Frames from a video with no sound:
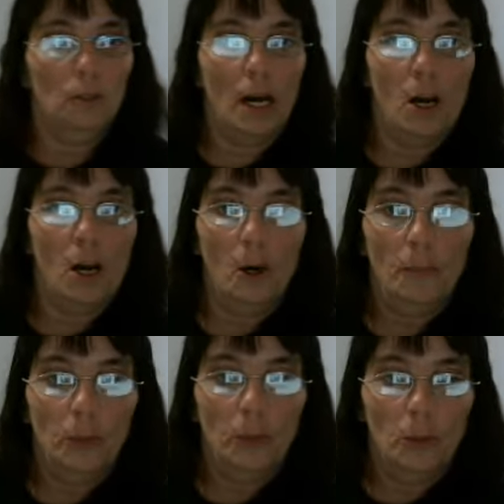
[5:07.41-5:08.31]
I hope
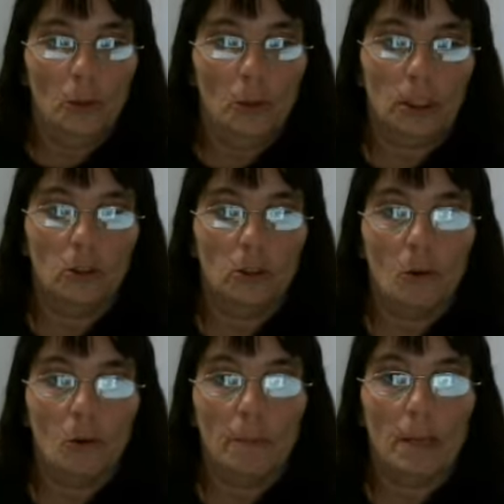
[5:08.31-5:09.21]
you
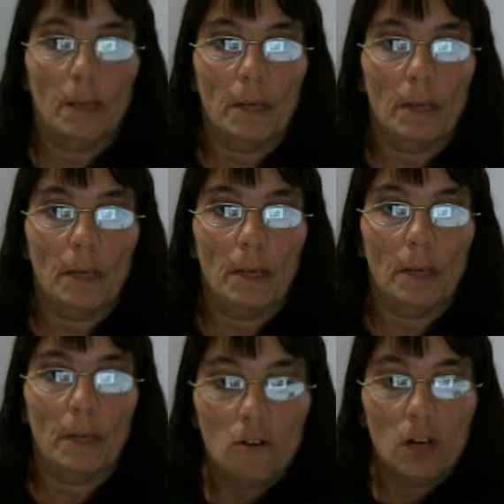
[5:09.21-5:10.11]
enjoy my
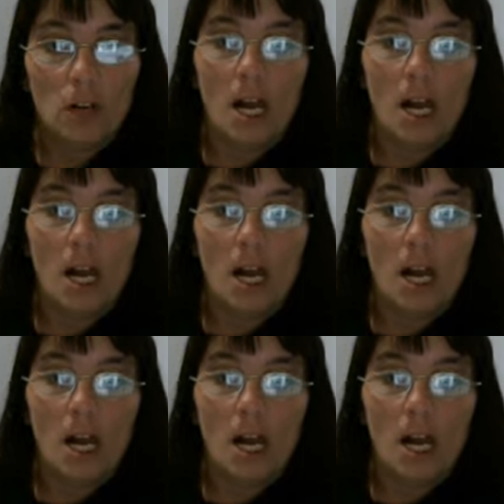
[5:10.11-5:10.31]
channel